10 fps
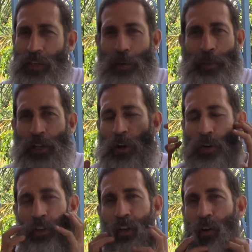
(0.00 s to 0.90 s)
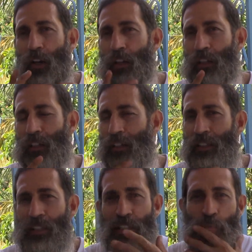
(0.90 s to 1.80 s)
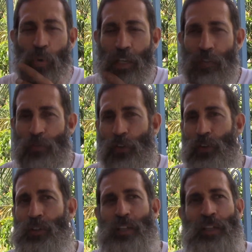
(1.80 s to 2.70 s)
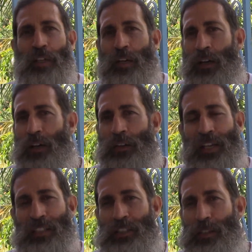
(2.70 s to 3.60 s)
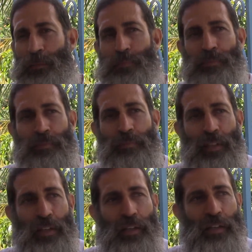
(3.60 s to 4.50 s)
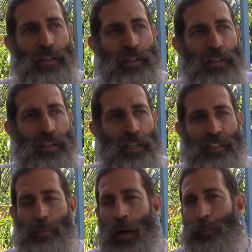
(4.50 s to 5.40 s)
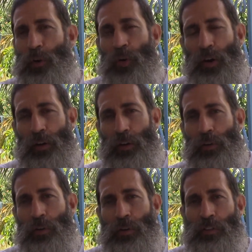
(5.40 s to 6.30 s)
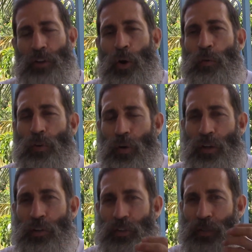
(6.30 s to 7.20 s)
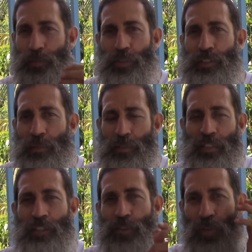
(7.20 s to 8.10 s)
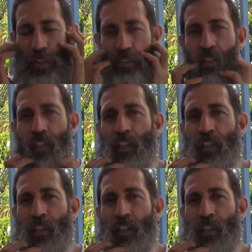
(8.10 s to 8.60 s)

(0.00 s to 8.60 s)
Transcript: I mean, coconut oil is wonderful. Uh, you get some uh, get some almond oil or jojoba oil and put some essential oils in it.